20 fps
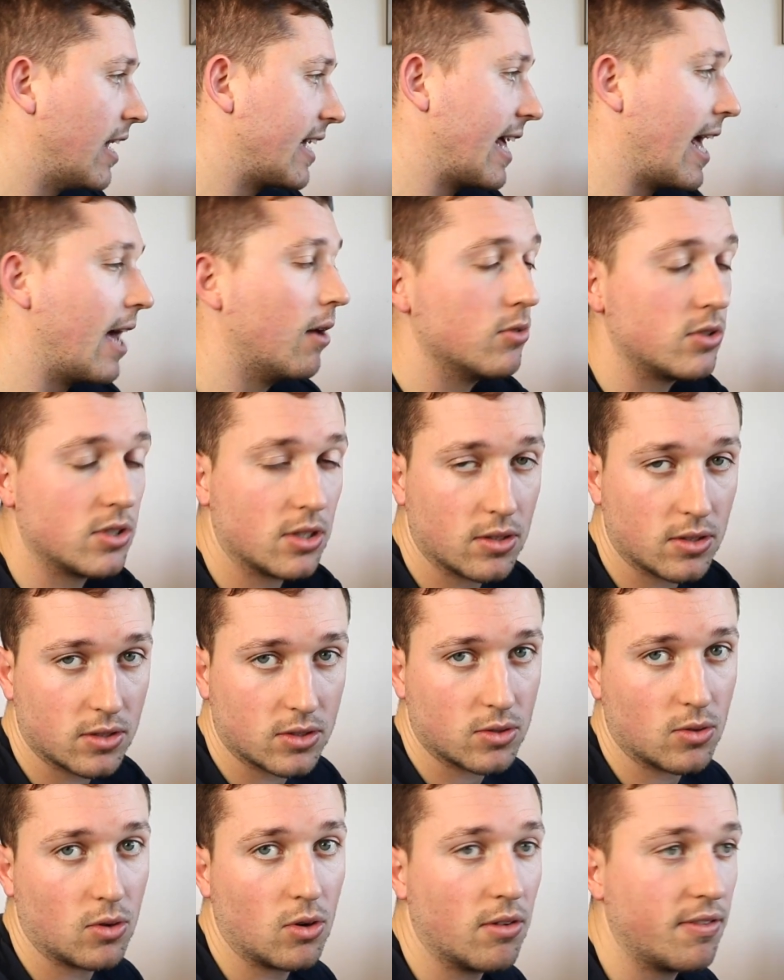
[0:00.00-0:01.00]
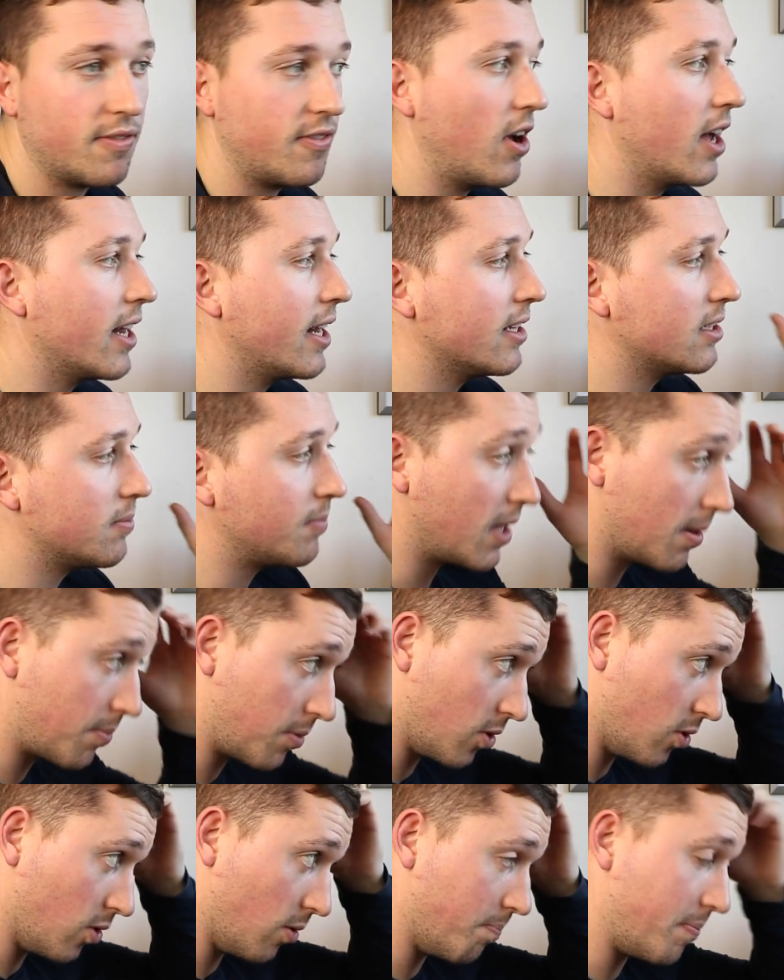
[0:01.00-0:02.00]
accountants or finance
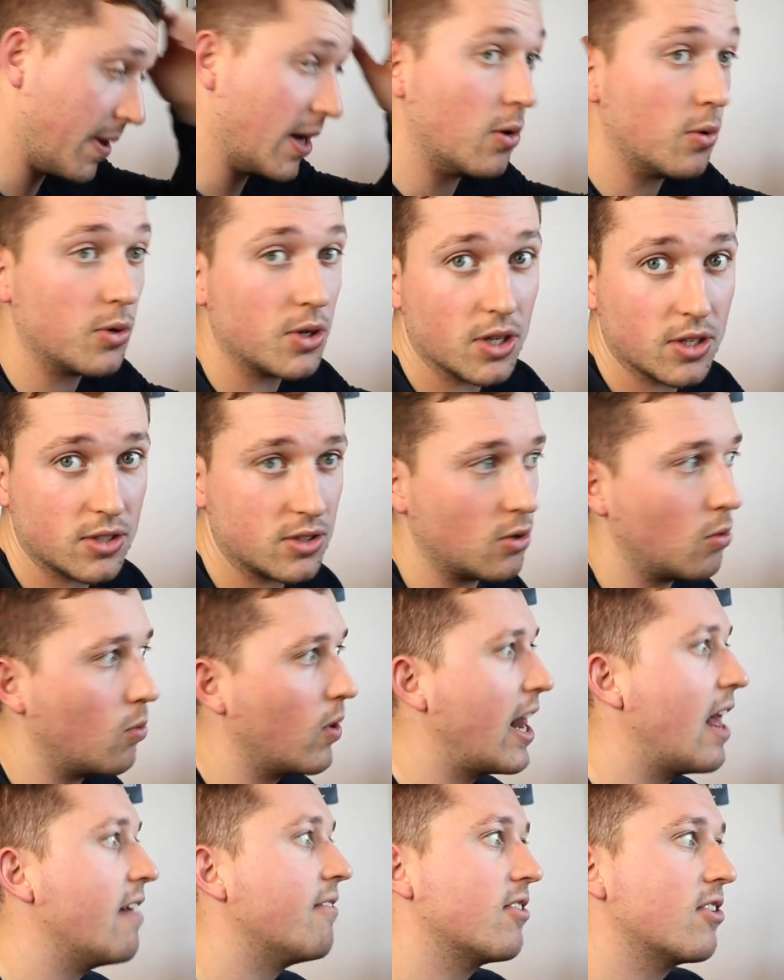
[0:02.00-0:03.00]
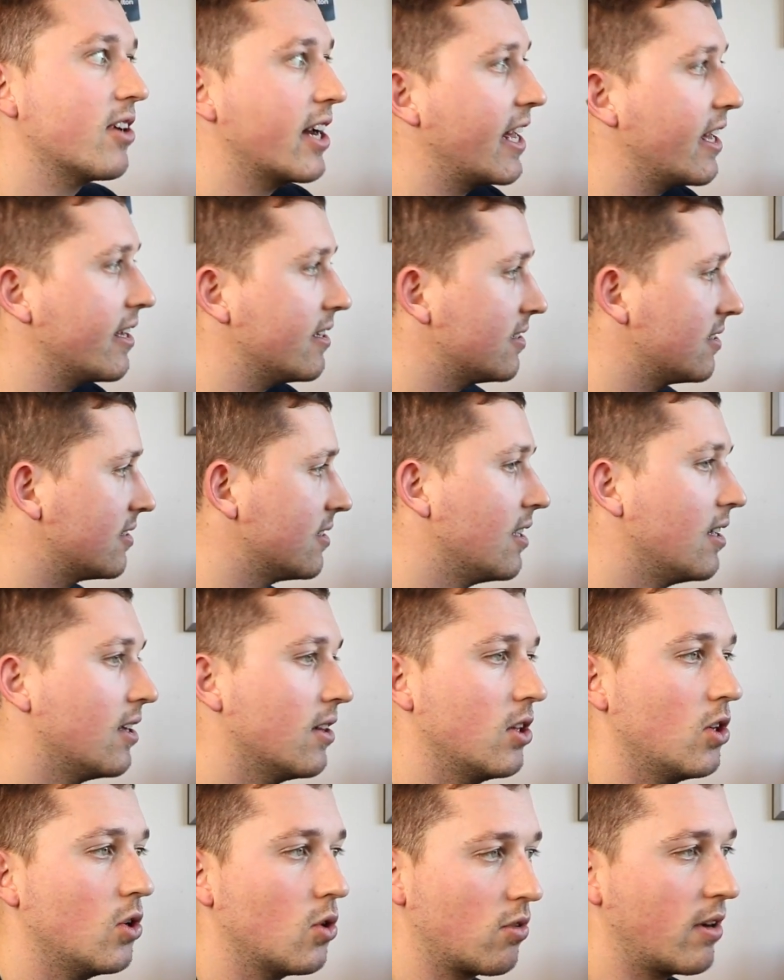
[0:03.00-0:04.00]
people or builders or whatever it is
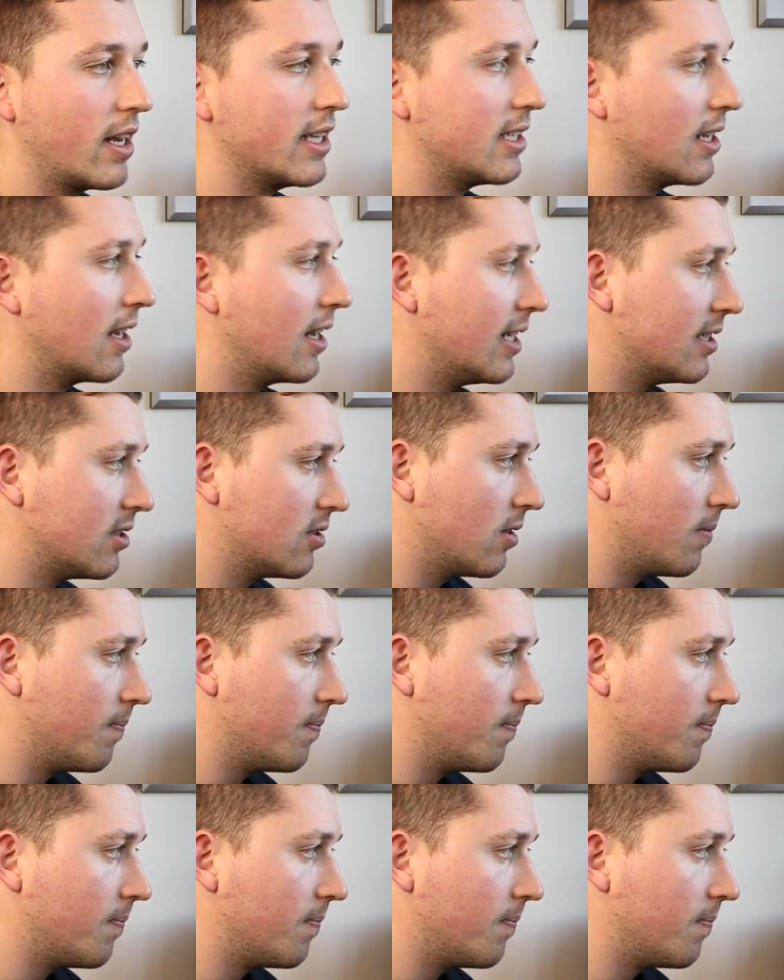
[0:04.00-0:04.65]
that you're creating a list